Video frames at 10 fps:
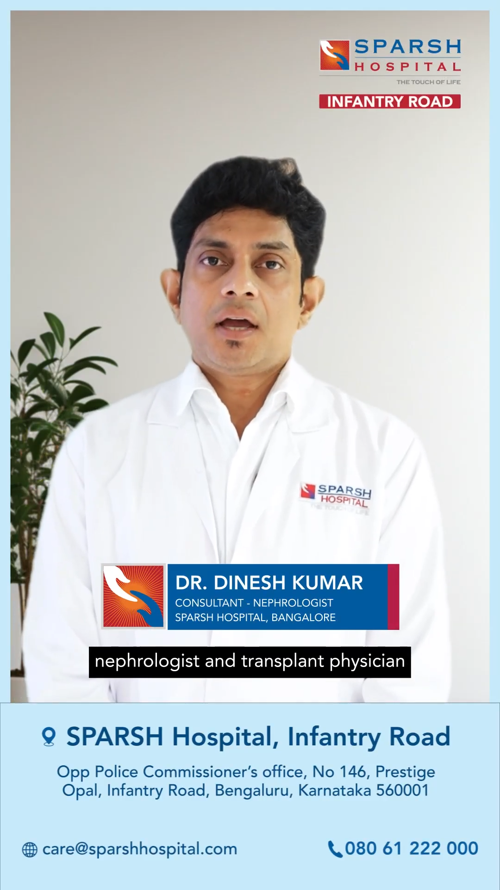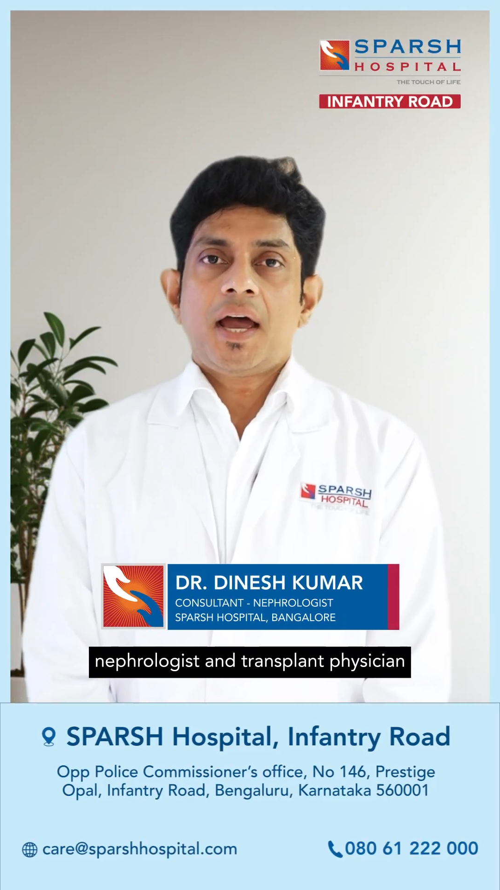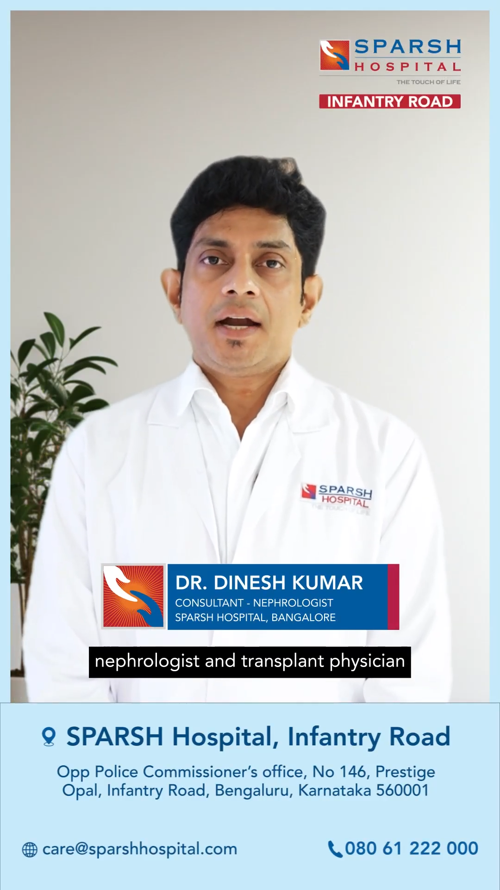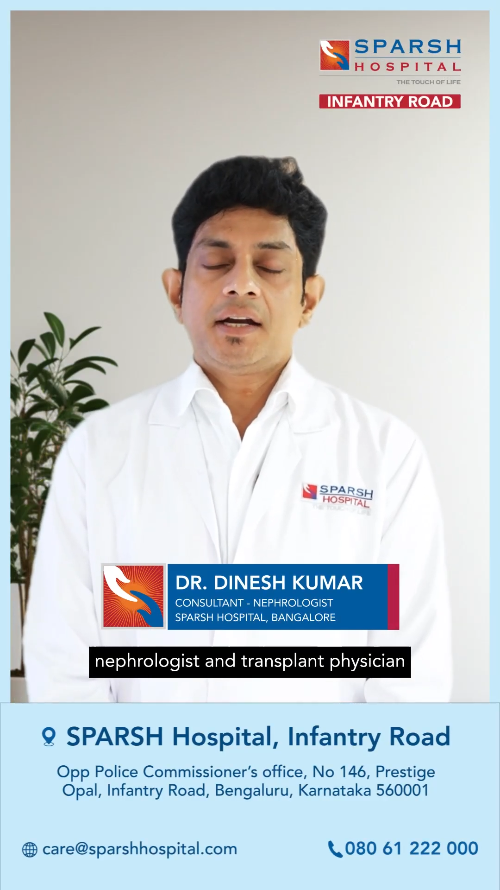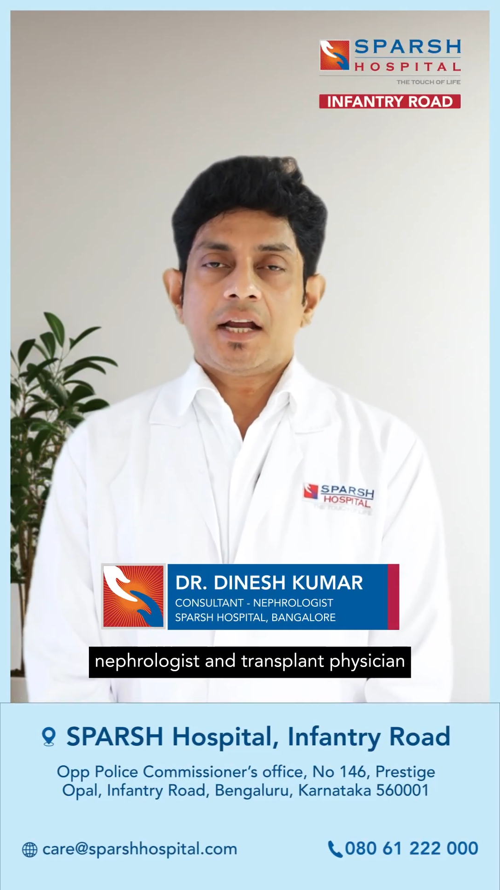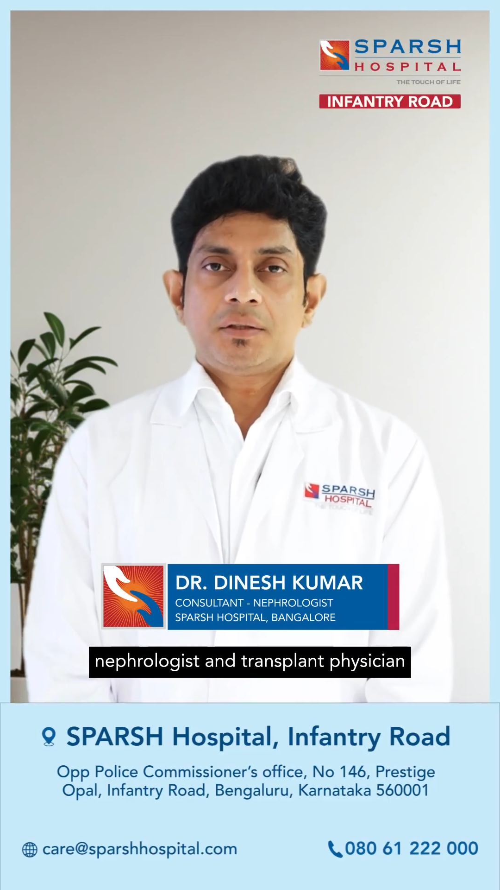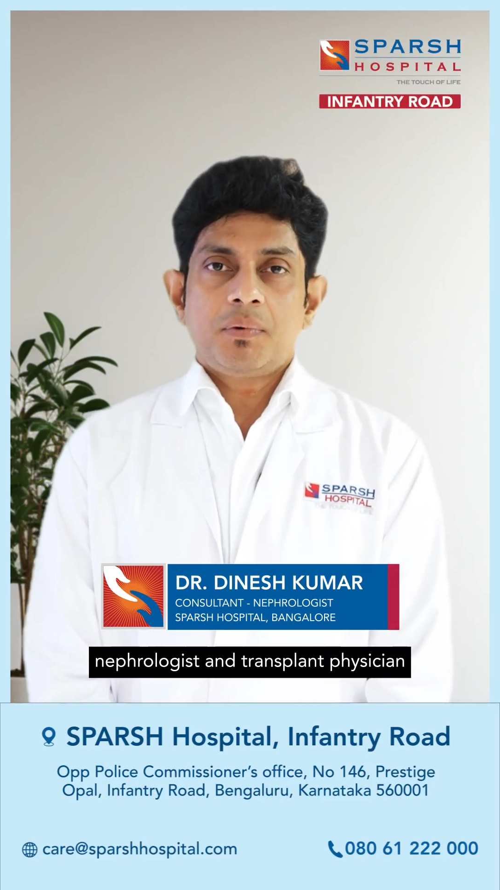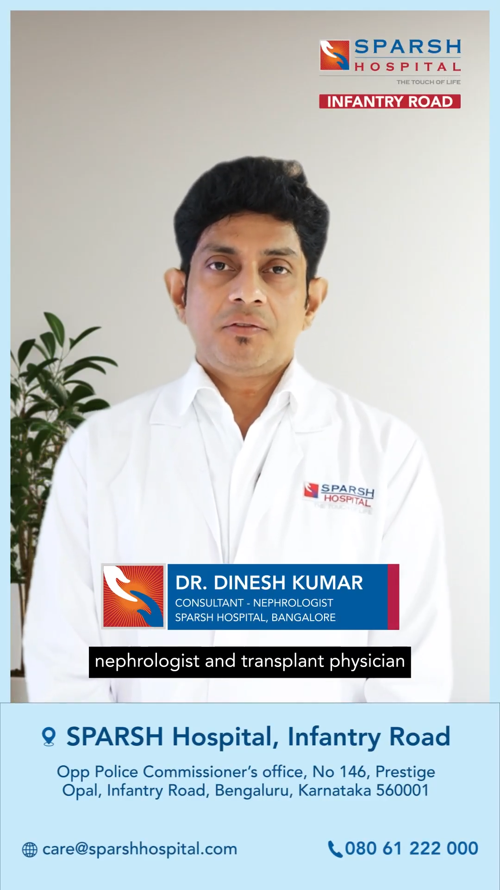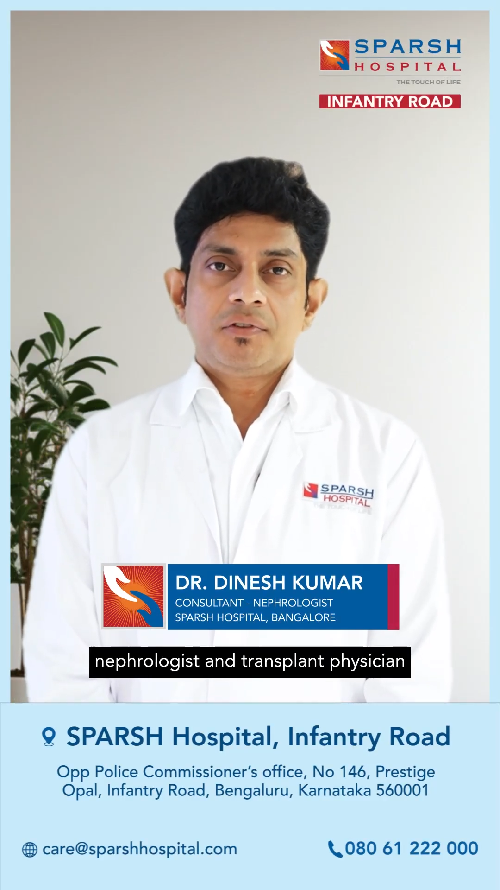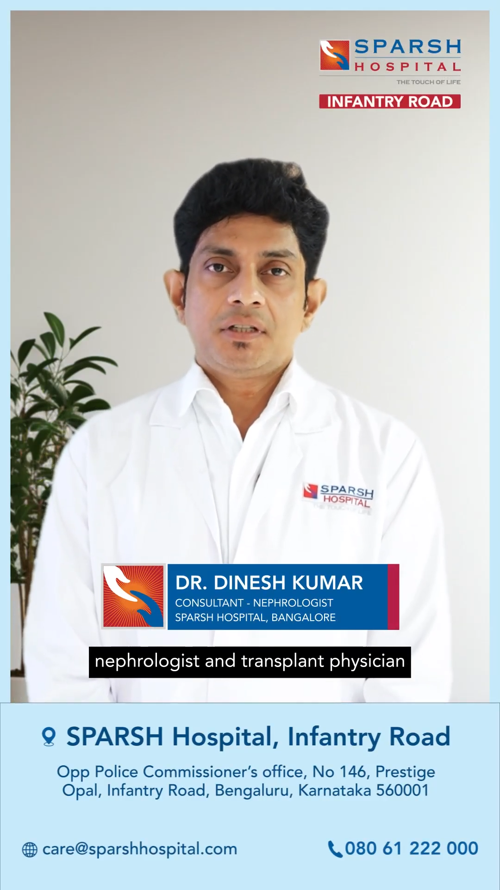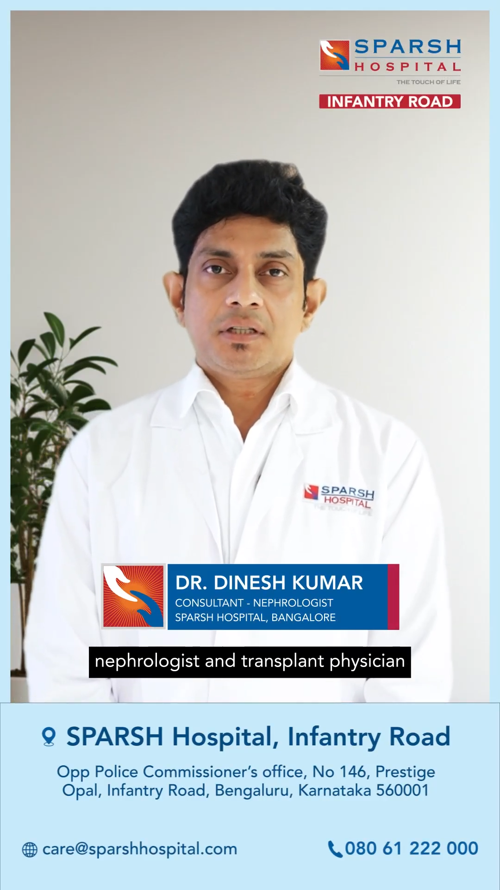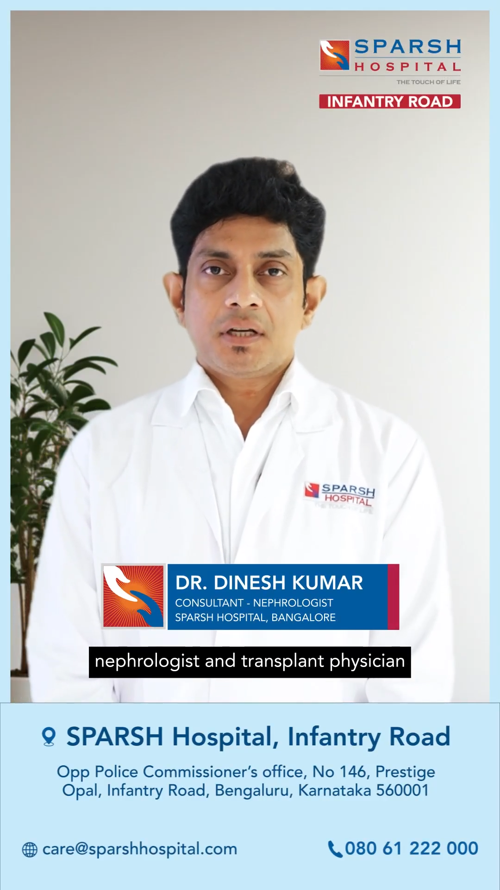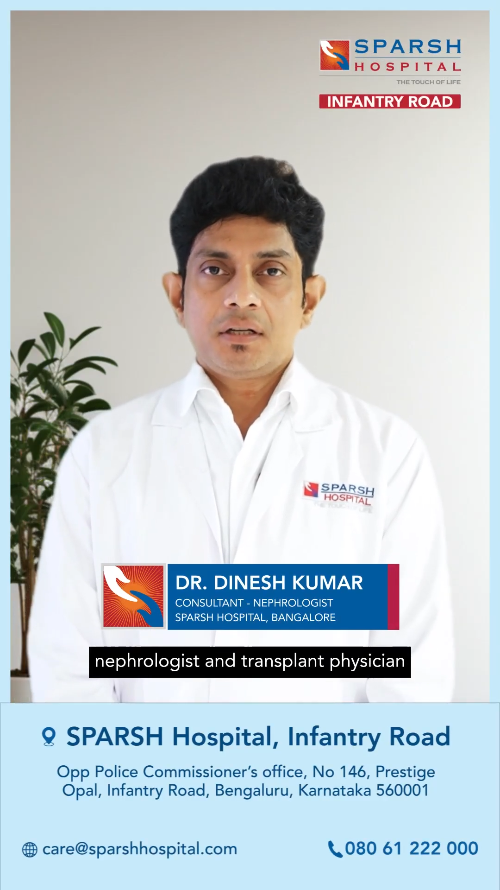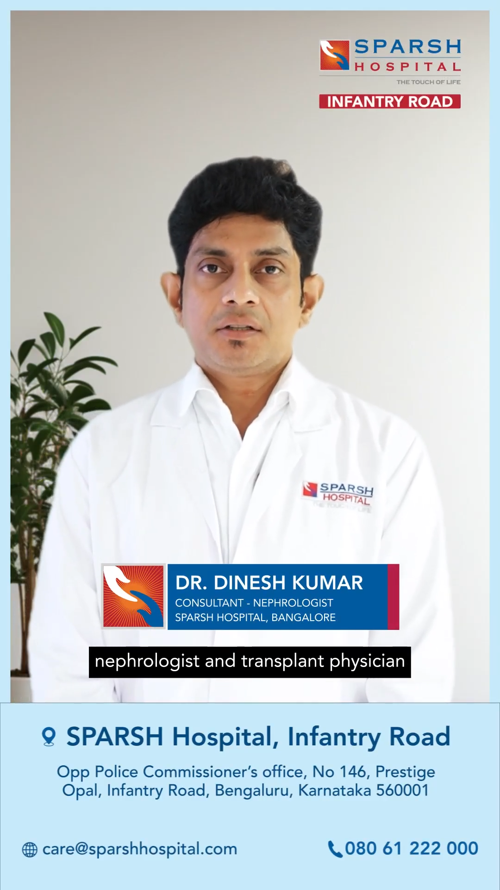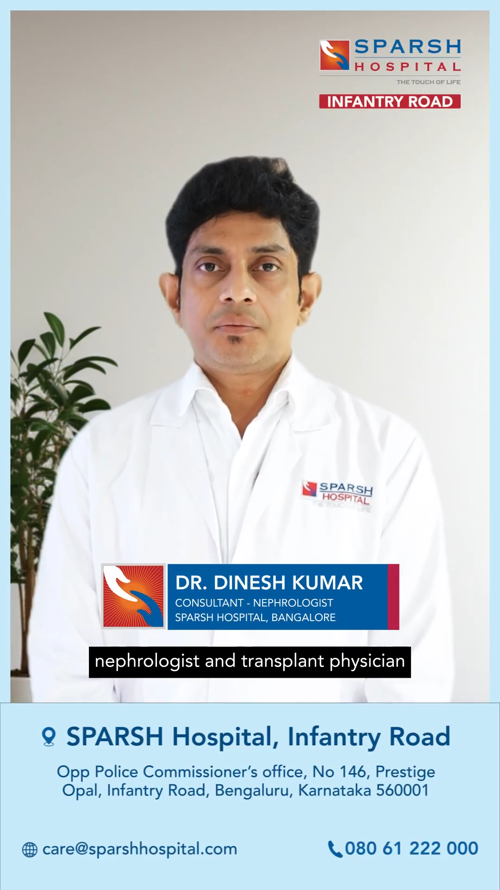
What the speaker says: and transplant physician,